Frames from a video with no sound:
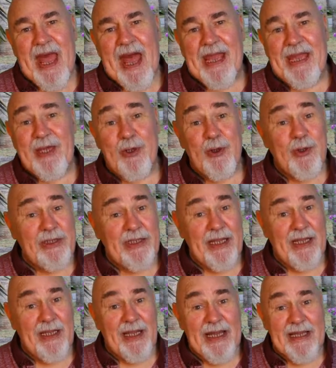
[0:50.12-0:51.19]
I cooked
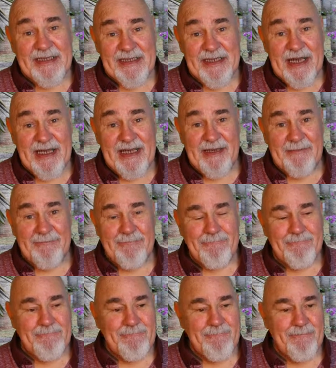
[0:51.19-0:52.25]
it last night.
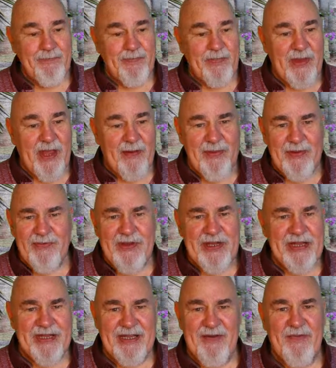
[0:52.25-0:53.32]
I've been
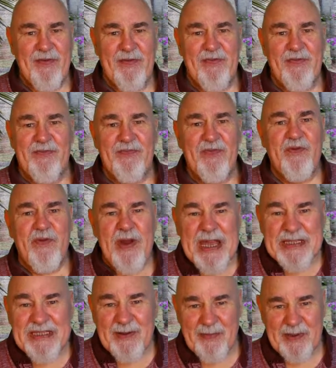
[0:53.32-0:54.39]
reading different
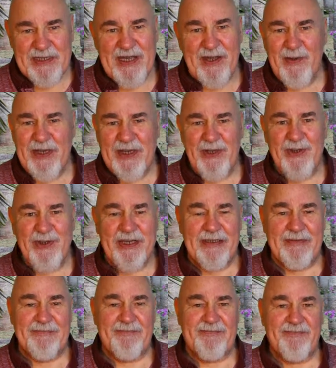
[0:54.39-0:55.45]
recipes how to cook
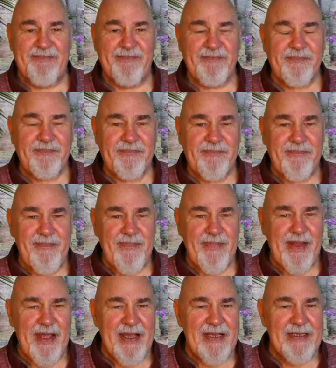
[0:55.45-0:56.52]
it.
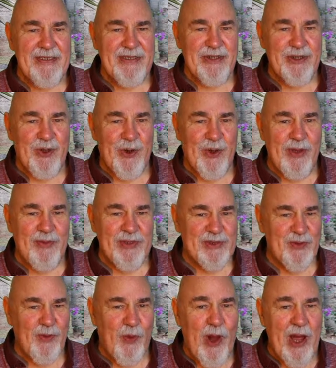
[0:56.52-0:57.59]
So there
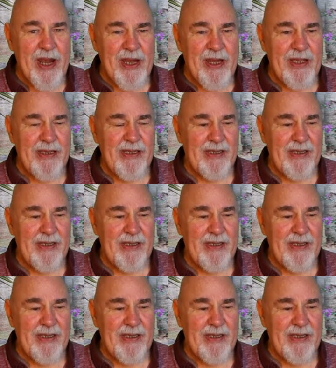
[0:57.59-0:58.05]
was one.